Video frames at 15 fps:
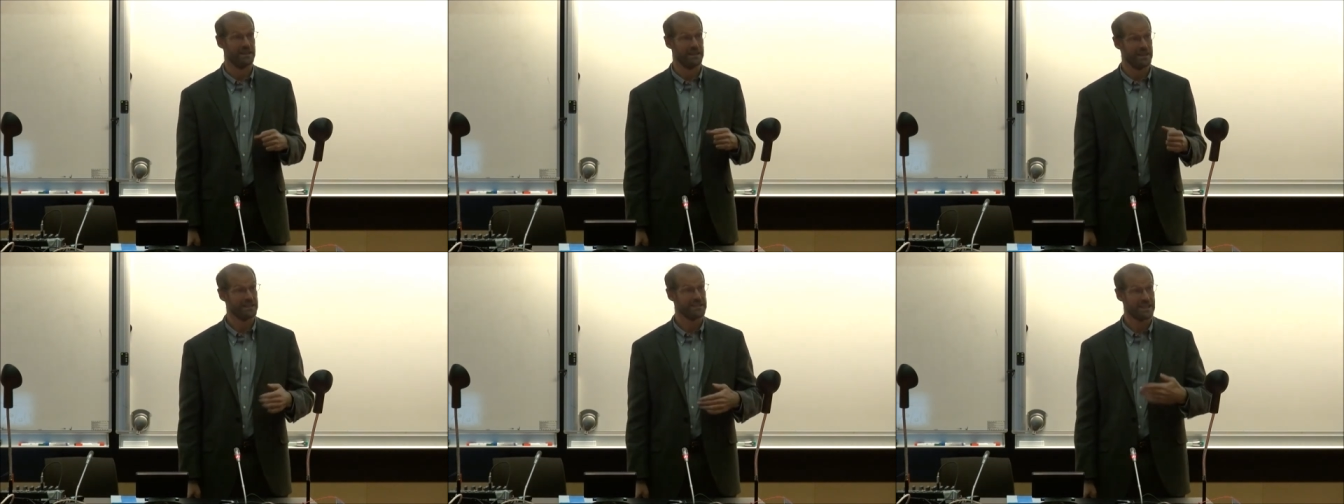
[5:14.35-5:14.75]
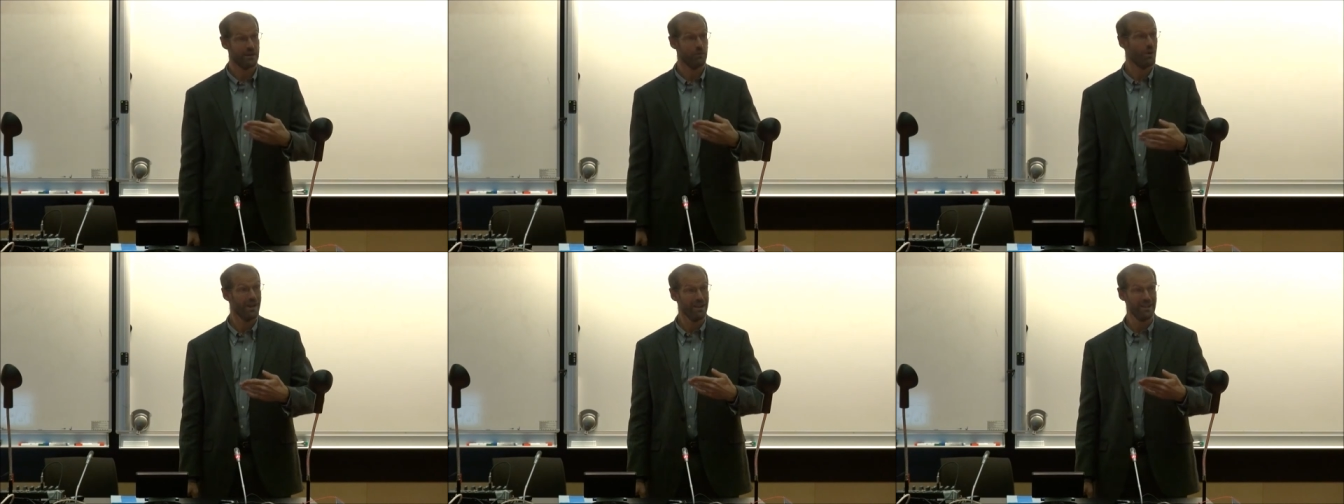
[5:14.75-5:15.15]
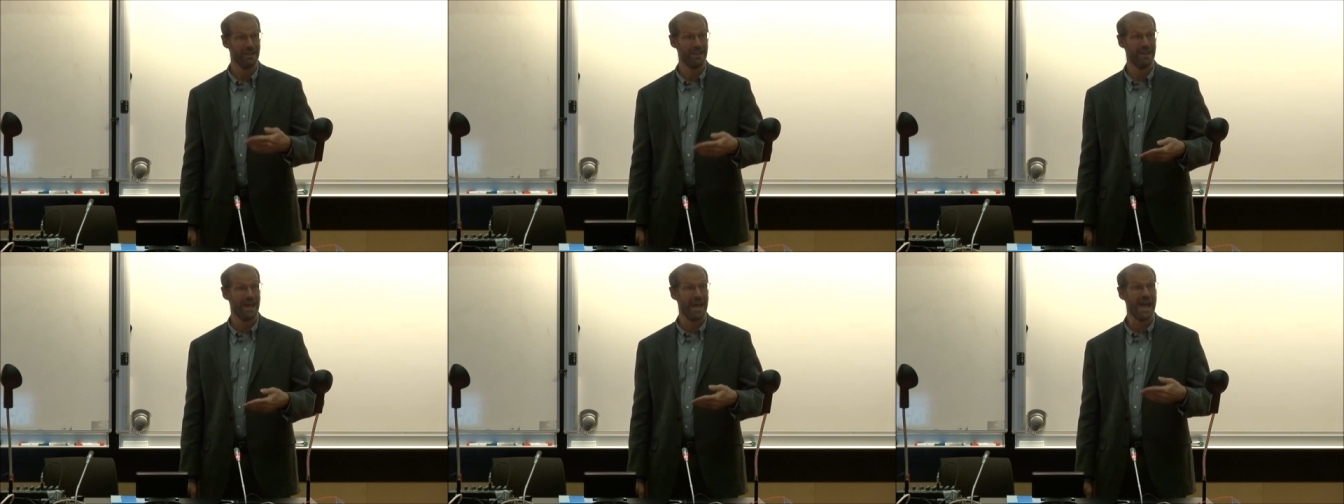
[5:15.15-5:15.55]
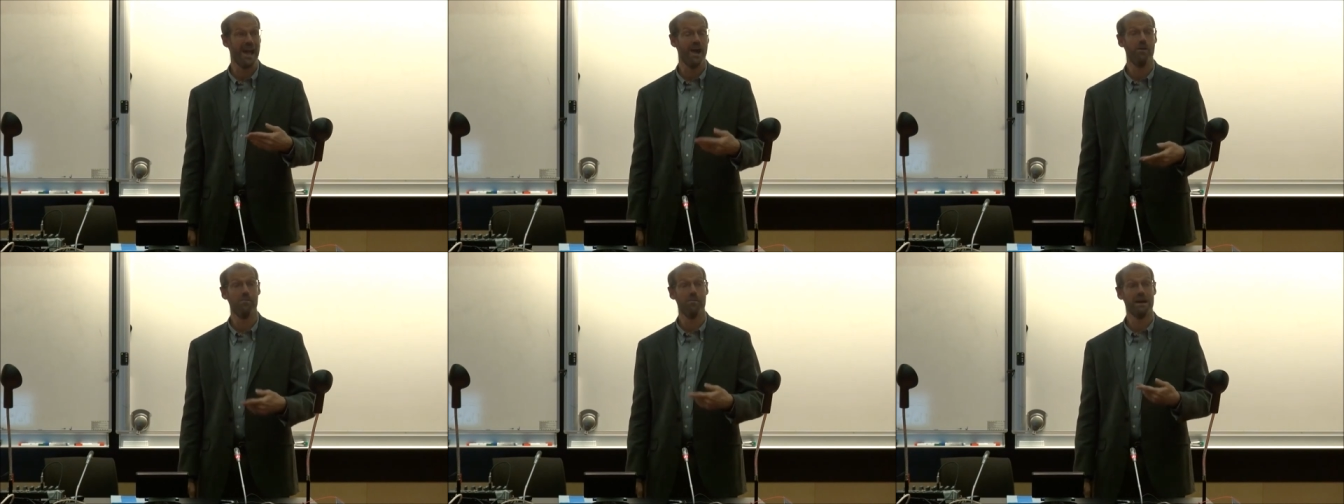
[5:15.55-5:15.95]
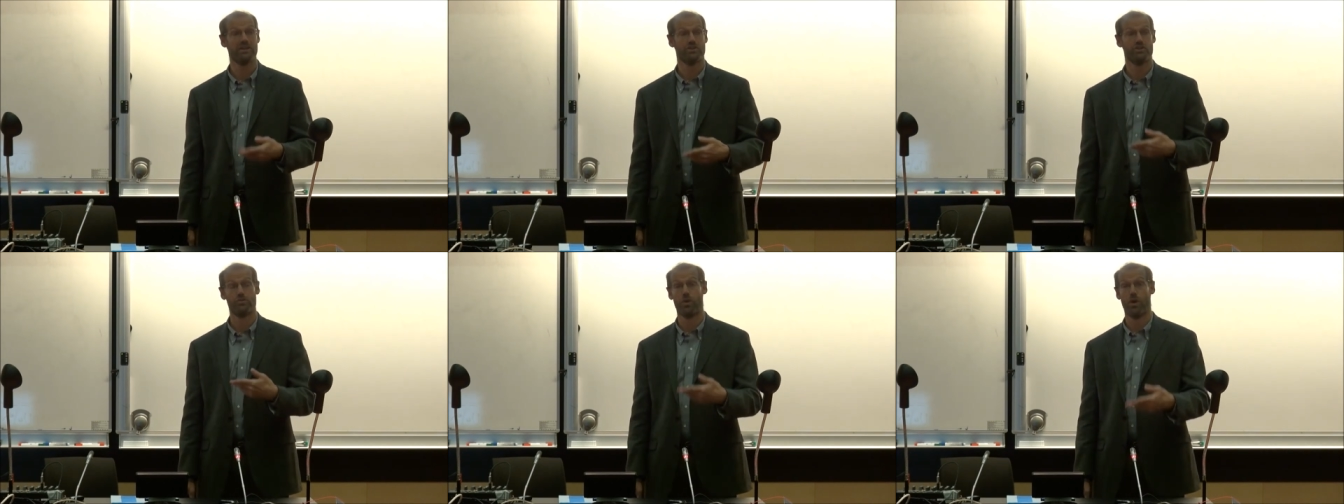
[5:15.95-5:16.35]
and they say, well, how
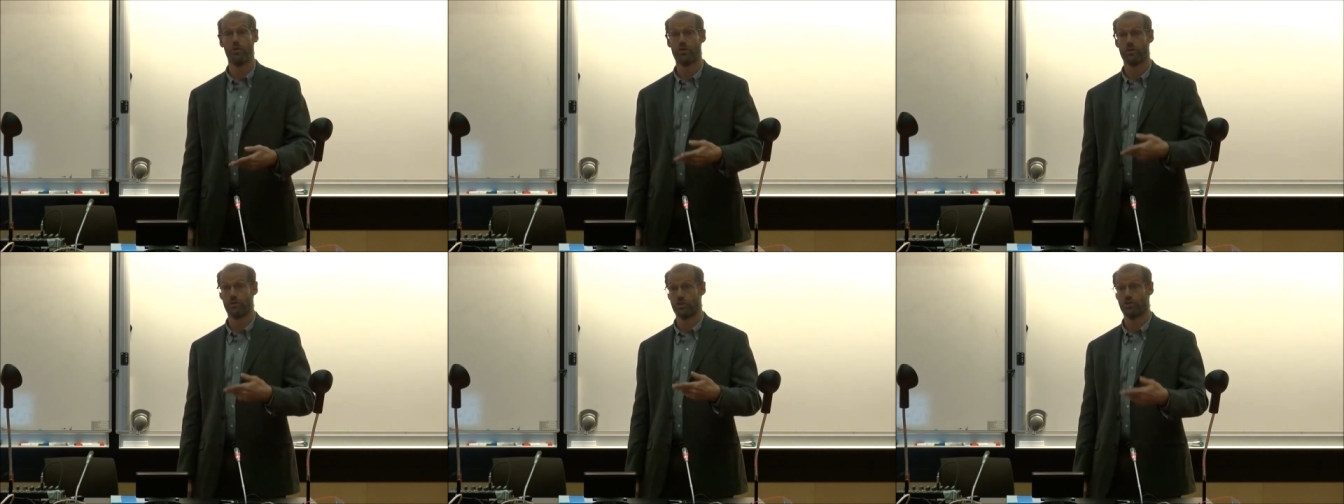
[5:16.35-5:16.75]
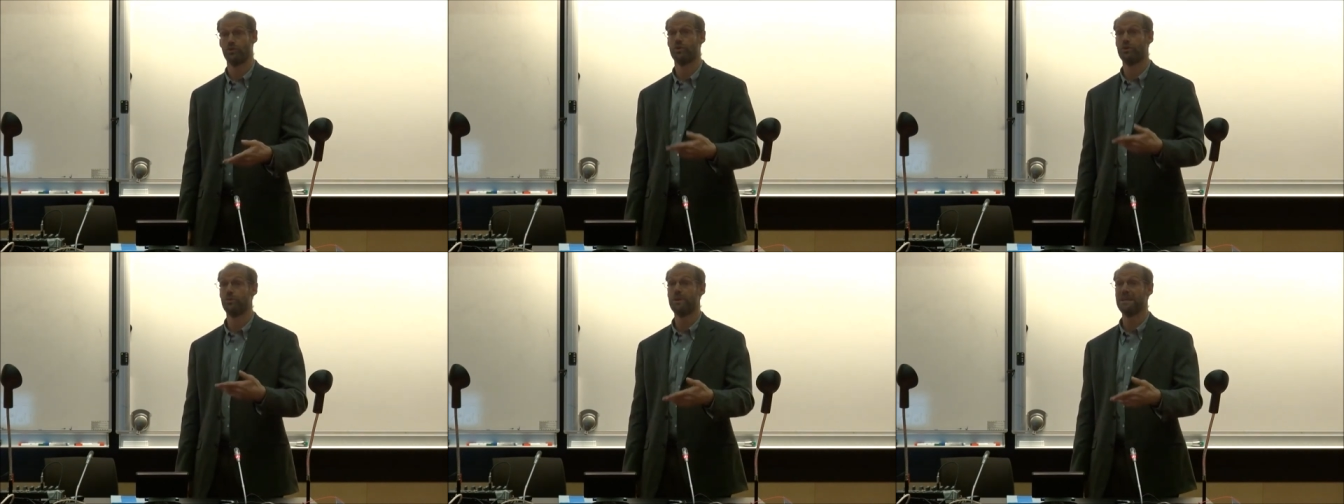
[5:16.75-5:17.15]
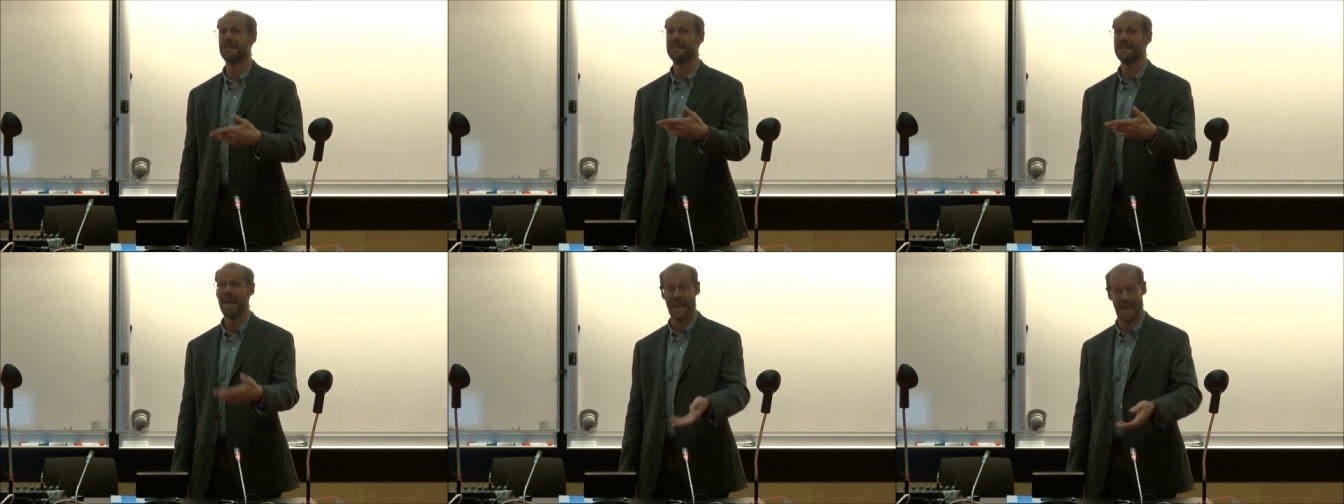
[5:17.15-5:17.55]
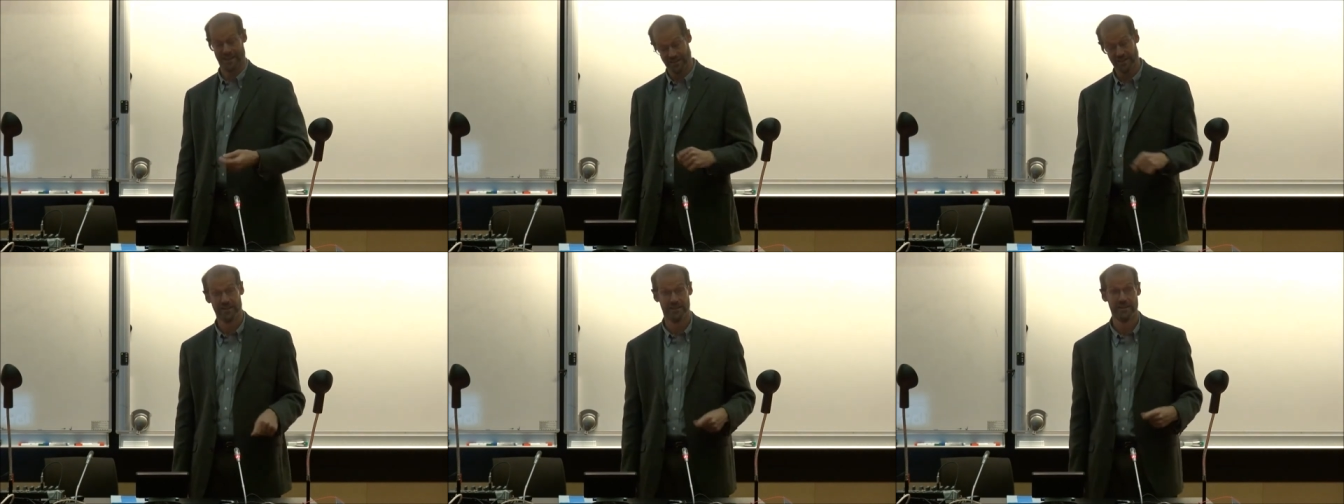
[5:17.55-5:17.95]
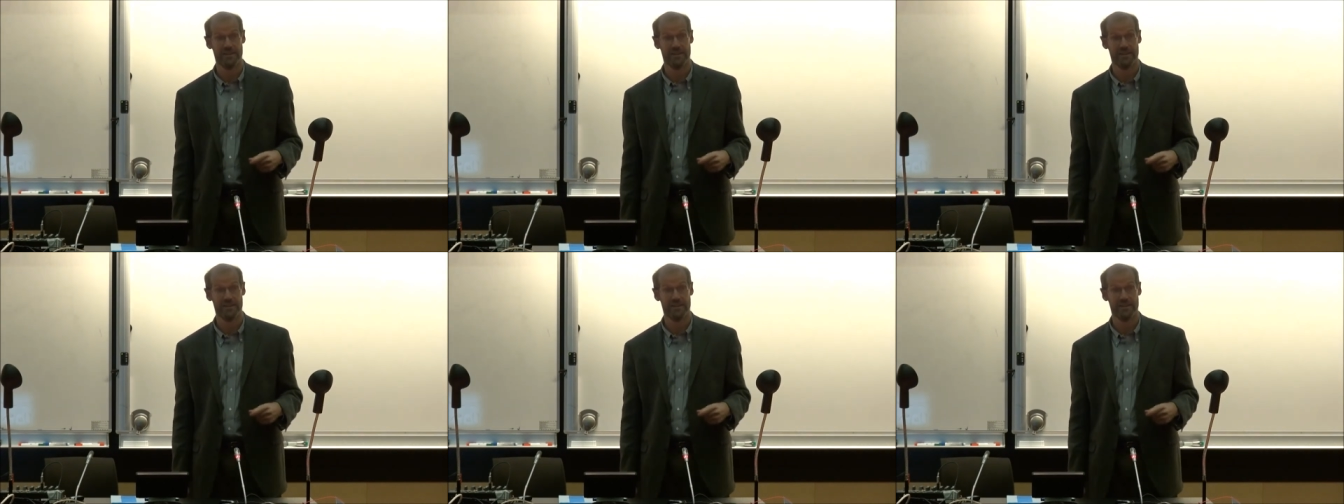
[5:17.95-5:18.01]
much growth should we get